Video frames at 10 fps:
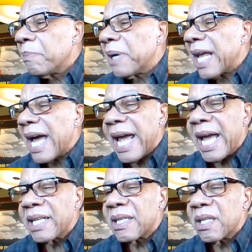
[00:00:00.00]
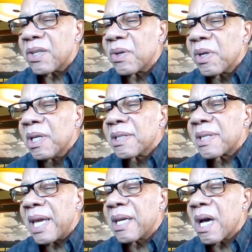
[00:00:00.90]
But I had to
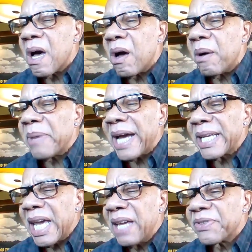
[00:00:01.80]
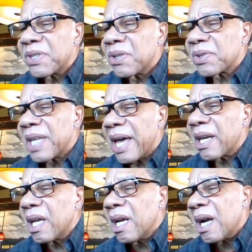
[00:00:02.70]
stay calm. I gave Silk that
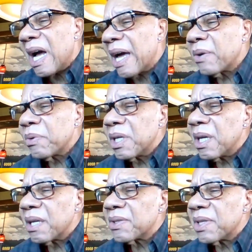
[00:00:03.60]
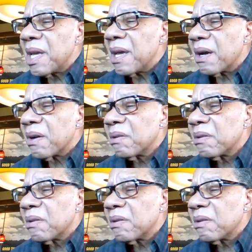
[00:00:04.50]
"I don't care" stare,